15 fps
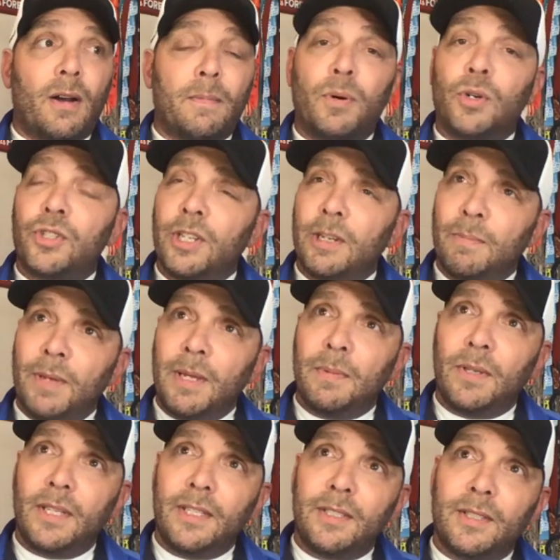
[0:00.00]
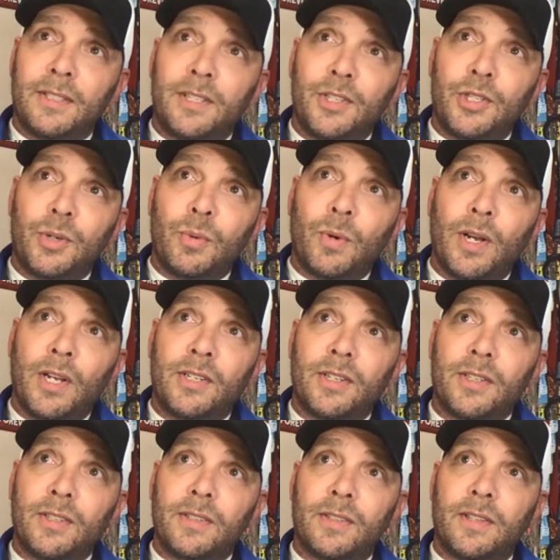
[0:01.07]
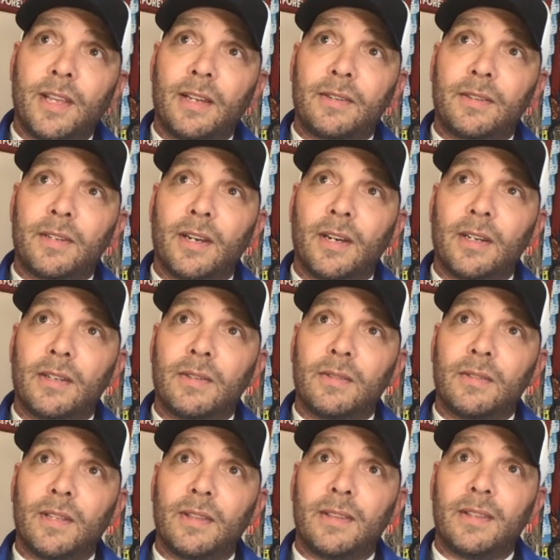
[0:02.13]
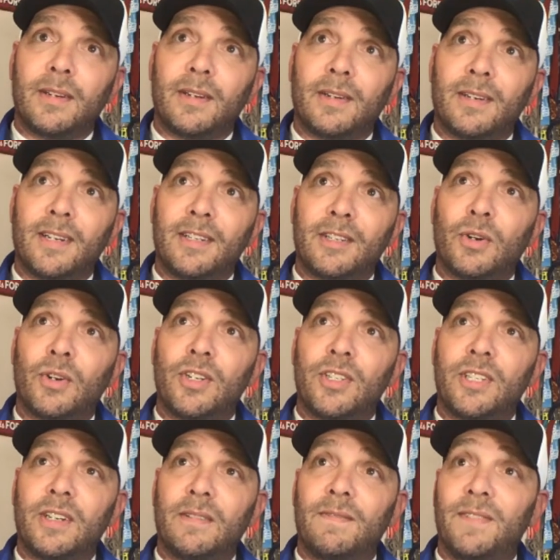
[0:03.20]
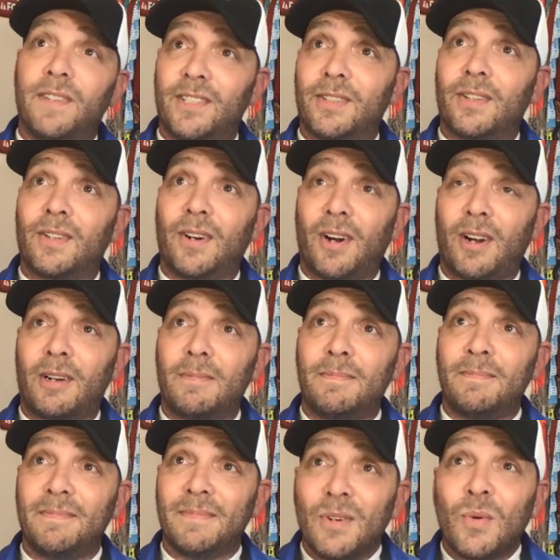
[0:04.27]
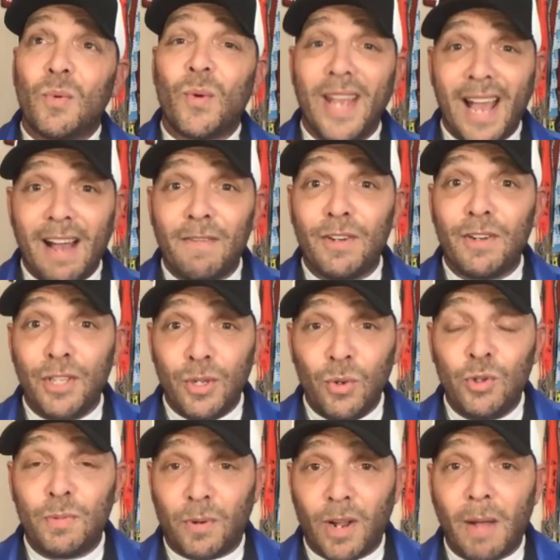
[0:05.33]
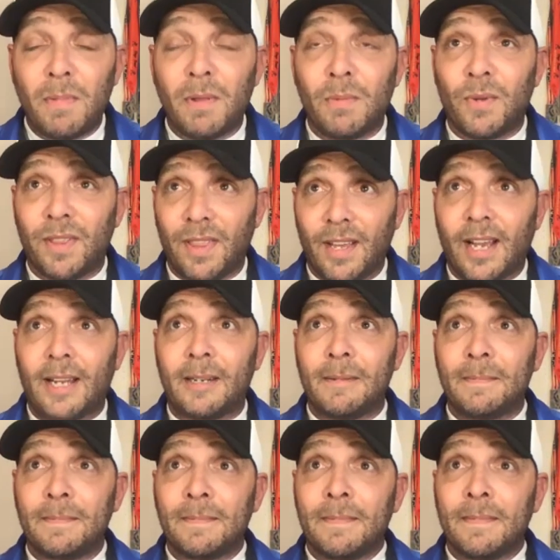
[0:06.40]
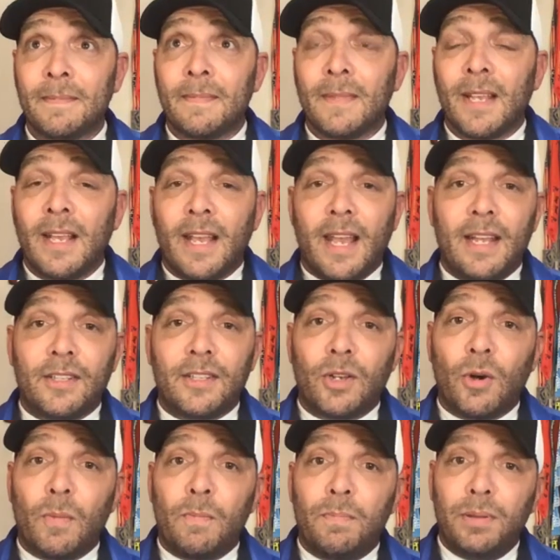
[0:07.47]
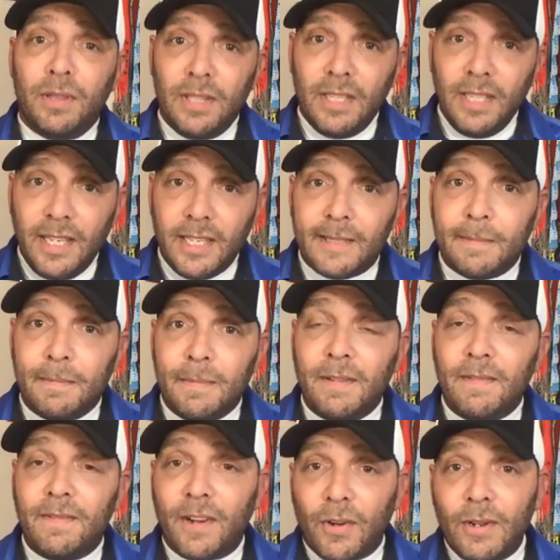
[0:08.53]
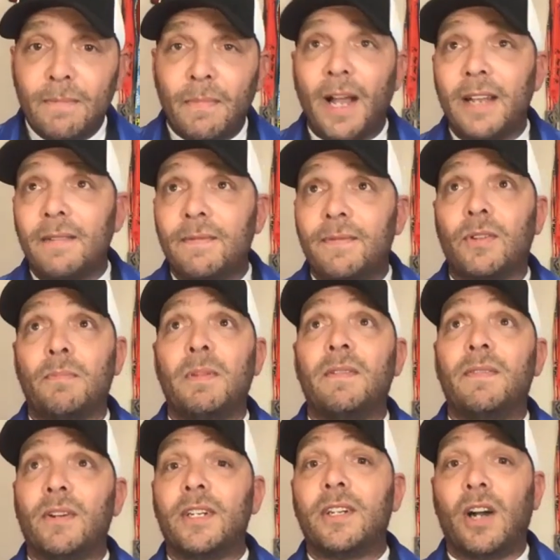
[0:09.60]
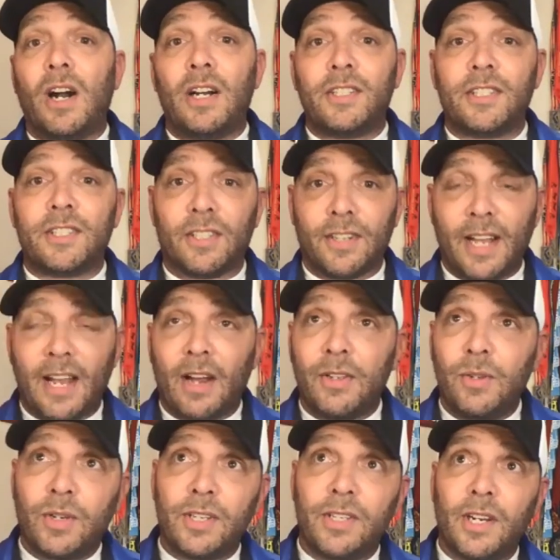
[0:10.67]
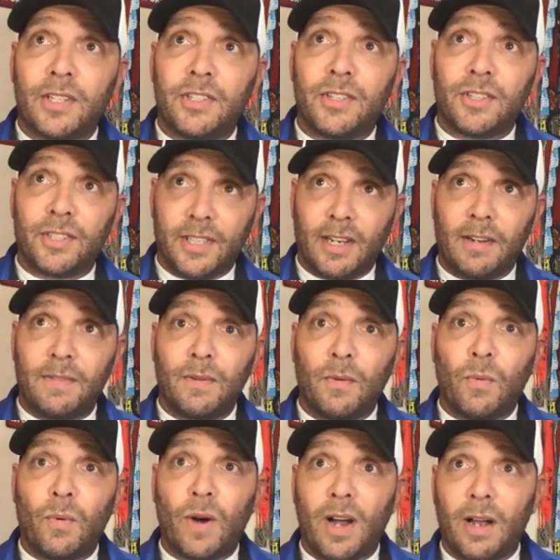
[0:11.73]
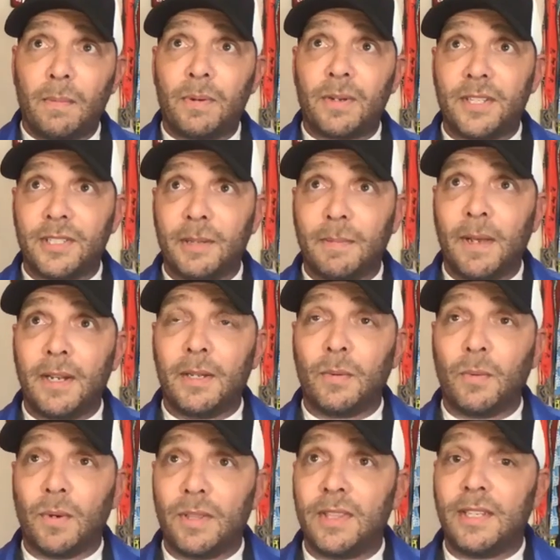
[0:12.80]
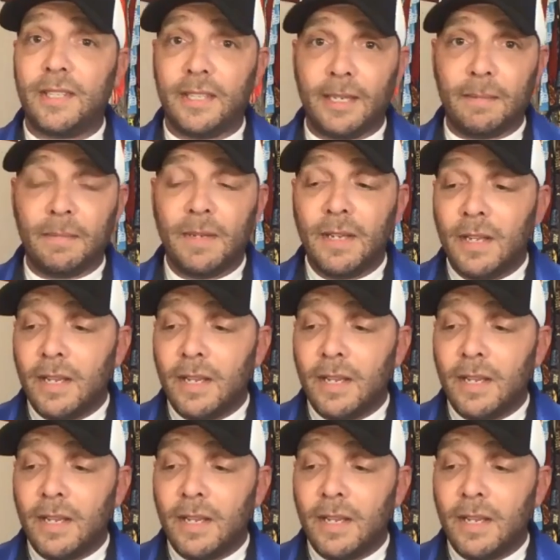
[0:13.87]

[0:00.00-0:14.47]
pushing people into situations that they're encouraging physical harm, we have a huge problem with that. And so please be very mindful and be very cautious on how you conduct yourself while participating with the team.